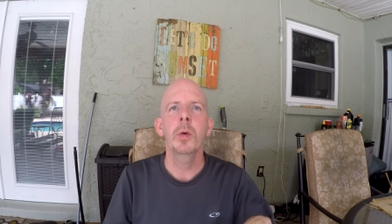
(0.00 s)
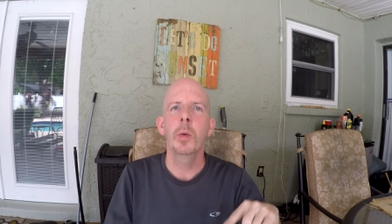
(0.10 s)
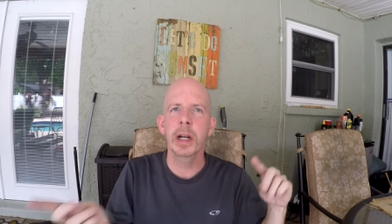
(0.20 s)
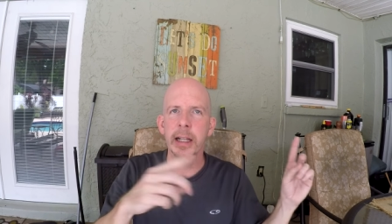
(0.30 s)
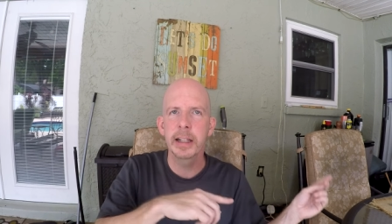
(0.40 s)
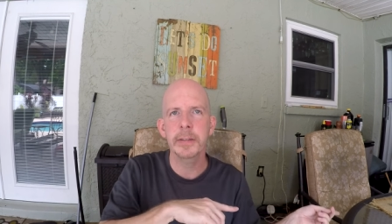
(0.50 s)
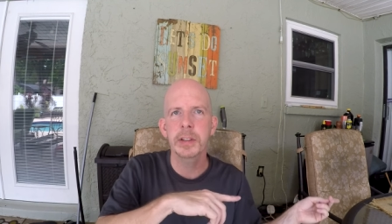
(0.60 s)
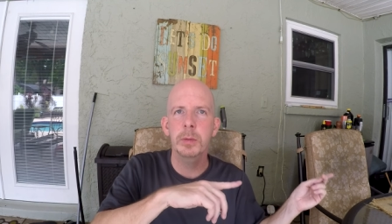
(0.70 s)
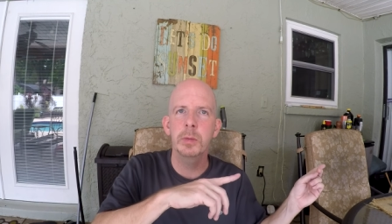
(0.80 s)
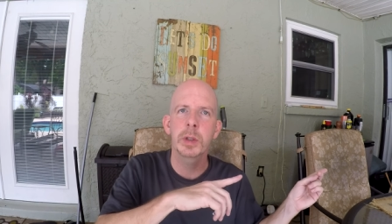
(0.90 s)
When I left
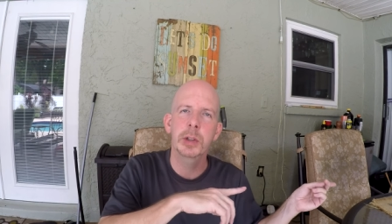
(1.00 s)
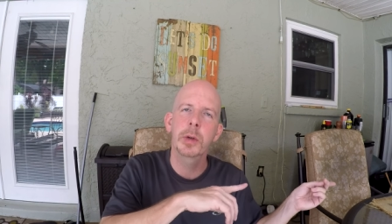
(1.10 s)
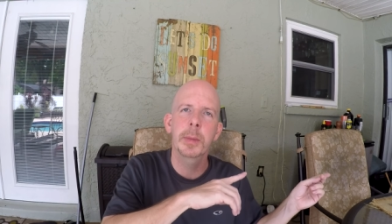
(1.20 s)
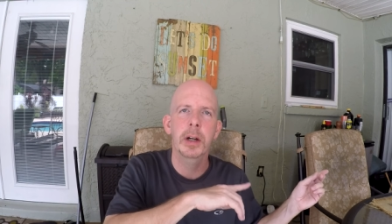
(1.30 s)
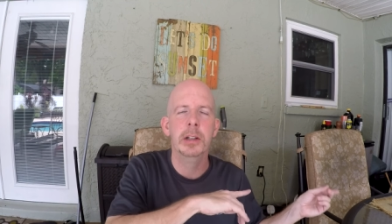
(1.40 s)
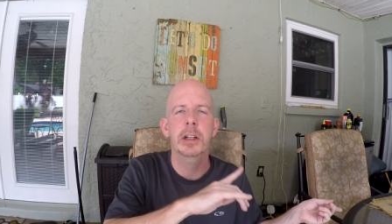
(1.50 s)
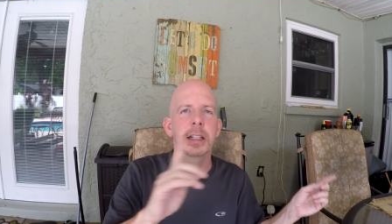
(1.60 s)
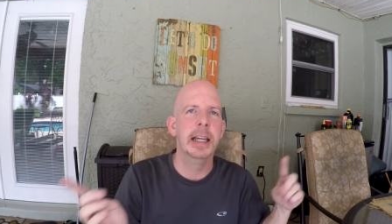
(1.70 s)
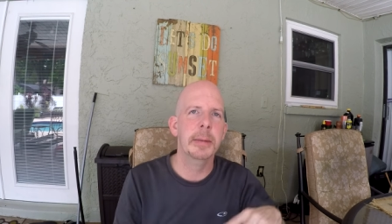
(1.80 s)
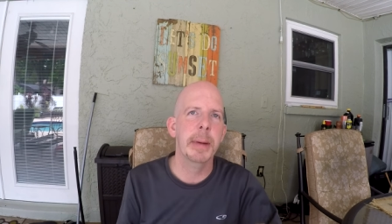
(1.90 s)
and went to America and
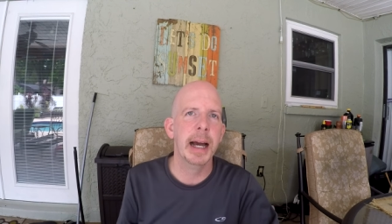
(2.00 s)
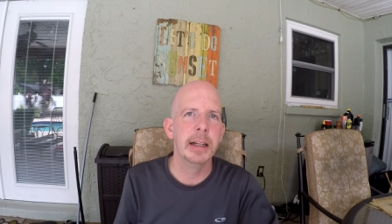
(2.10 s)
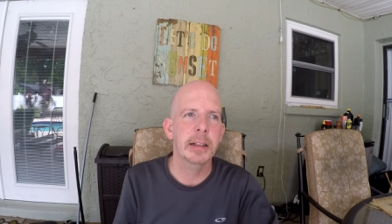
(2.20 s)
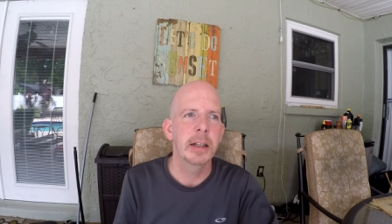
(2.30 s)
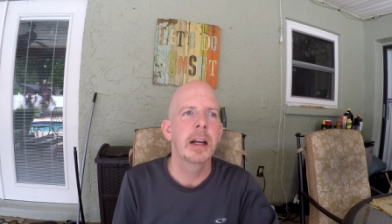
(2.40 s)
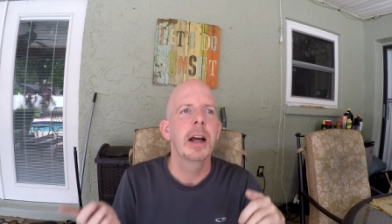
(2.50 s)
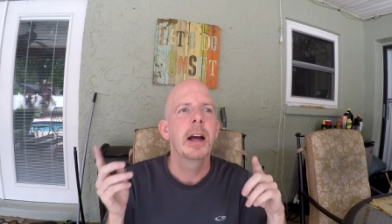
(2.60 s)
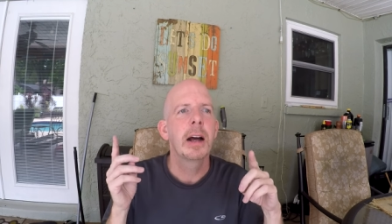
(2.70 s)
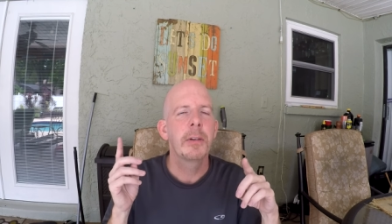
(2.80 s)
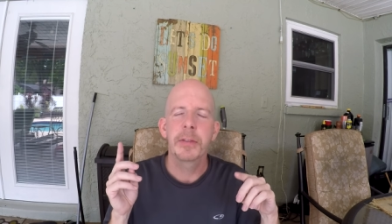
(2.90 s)
came back,
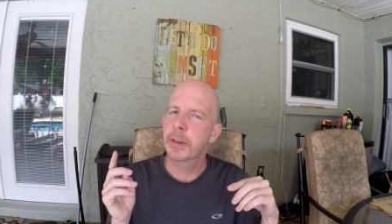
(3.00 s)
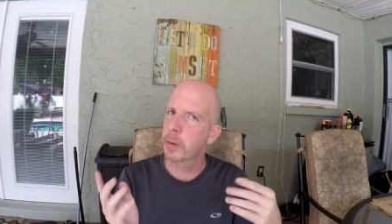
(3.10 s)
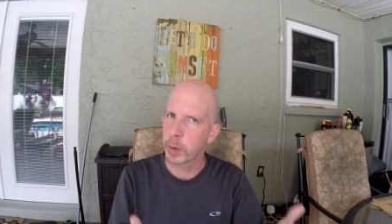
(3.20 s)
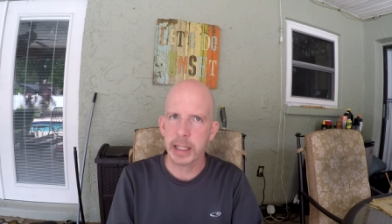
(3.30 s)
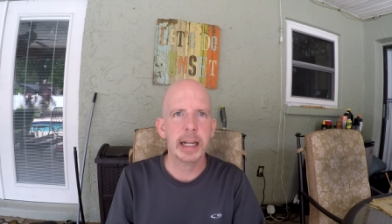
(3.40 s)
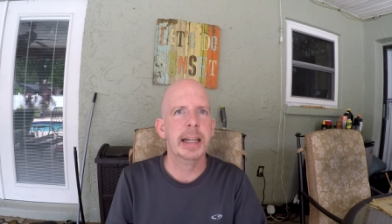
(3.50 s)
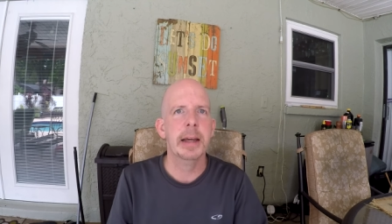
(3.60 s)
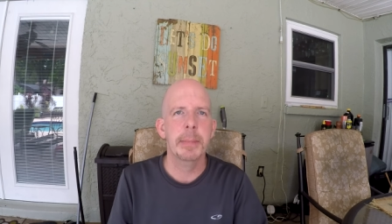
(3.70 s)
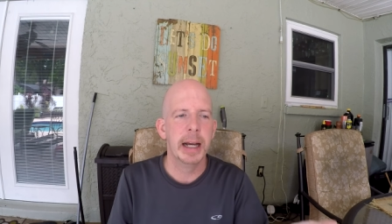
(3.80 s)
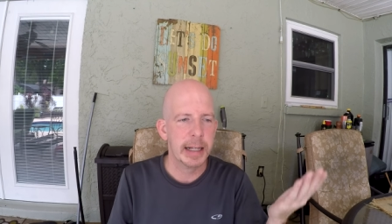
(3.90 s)
the week I
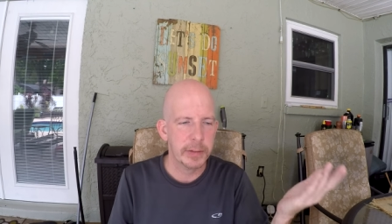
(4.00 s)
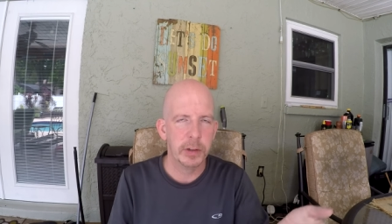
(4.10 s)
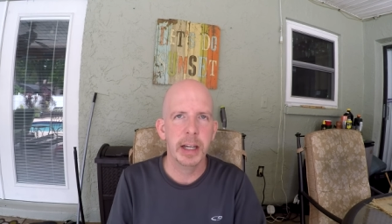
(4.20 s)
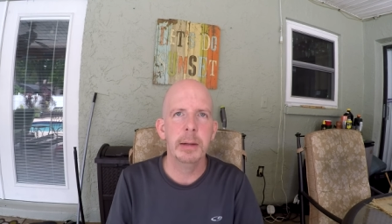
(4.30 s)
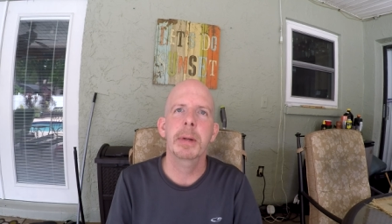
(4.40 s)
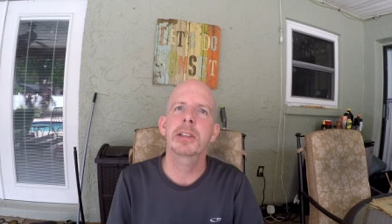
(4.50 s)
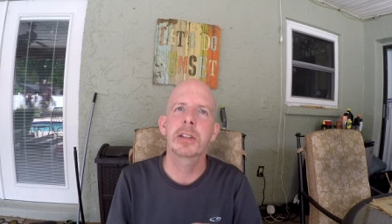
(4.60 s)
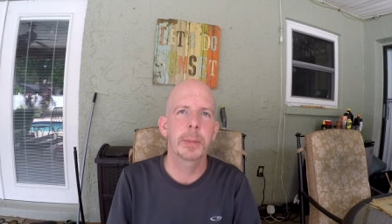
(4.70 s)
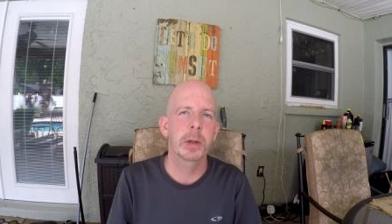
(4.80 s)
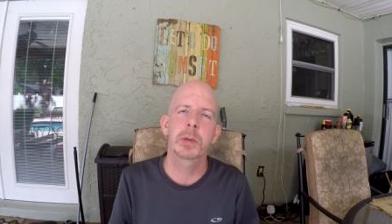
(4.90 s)
came back after that, my
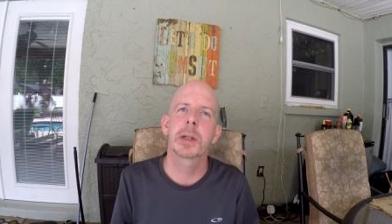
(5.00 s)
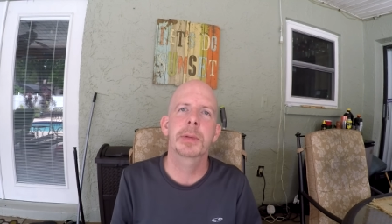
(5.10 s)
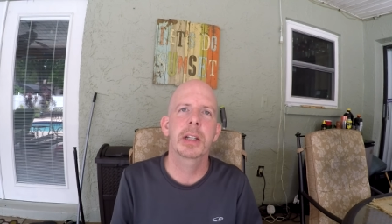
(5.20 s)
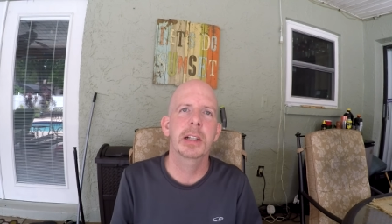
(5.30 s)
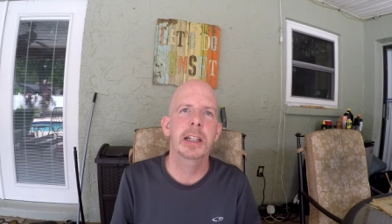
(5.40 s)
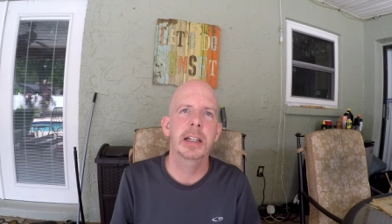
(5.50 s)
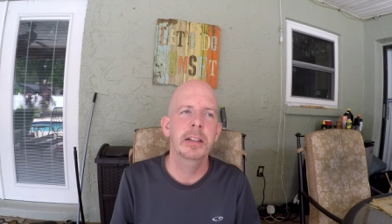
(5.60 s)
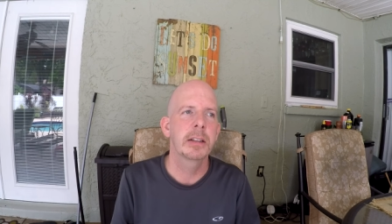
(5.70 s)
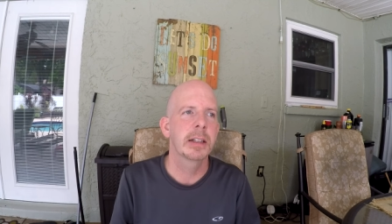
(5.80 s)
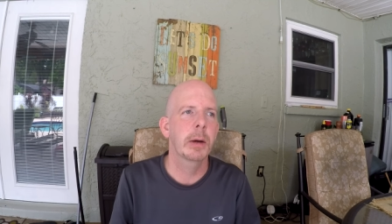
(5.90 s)
stomach was upset
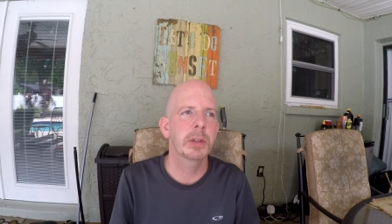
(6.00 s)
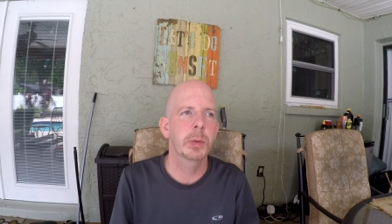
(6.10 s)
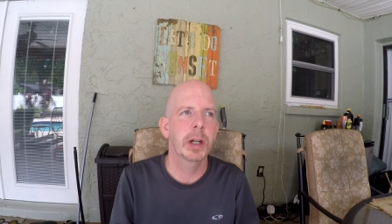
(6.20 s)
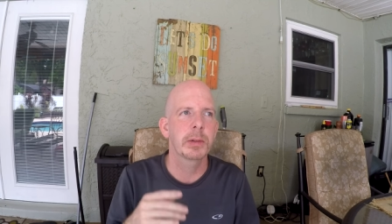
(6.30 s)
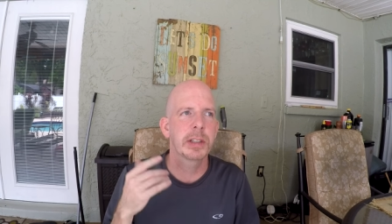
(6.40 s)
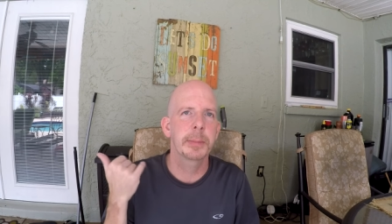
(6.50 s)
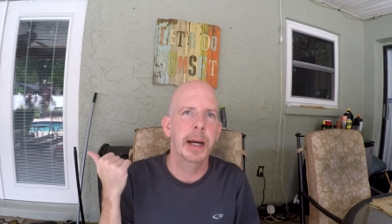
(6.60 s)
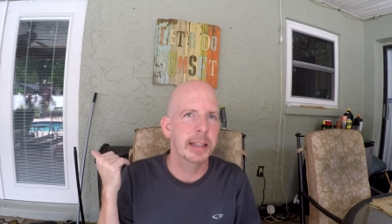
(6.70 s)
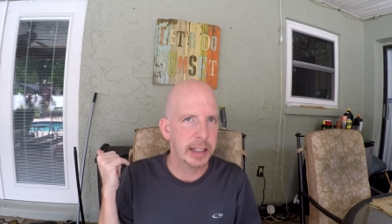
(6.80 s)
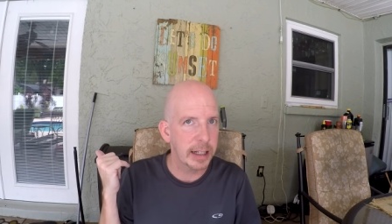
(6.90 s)
again. That was when I was in
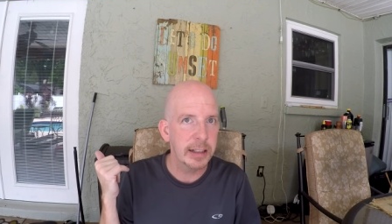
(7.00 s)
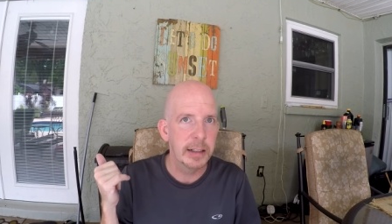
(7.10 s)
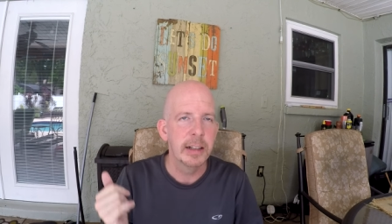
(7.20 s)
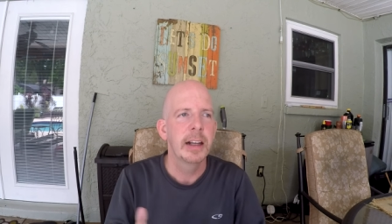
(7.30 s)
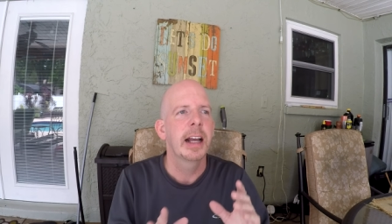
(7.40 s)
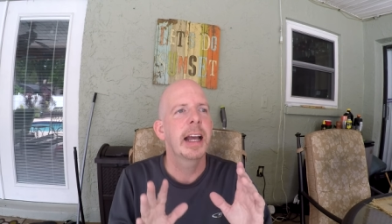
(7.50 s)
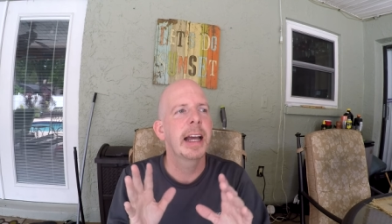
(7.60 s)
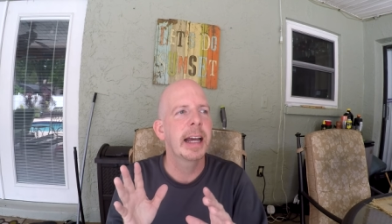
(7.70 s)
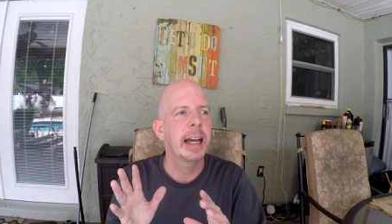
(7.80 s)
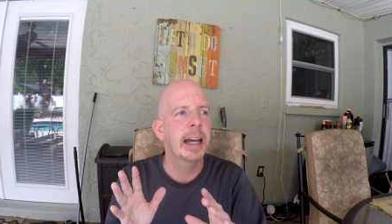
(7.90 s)
Pattaya,
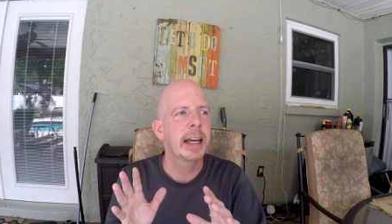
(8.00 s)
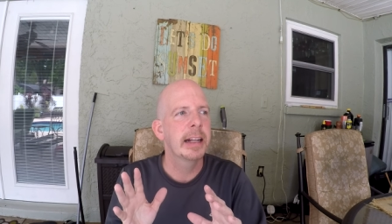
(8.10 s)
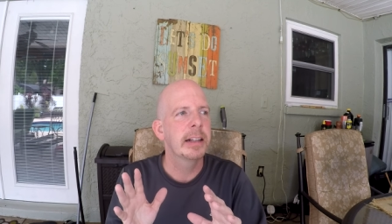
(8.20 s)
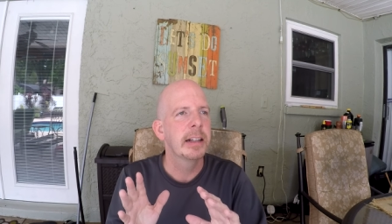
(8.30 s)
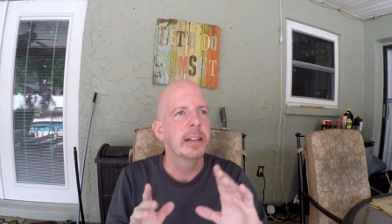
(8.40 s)
and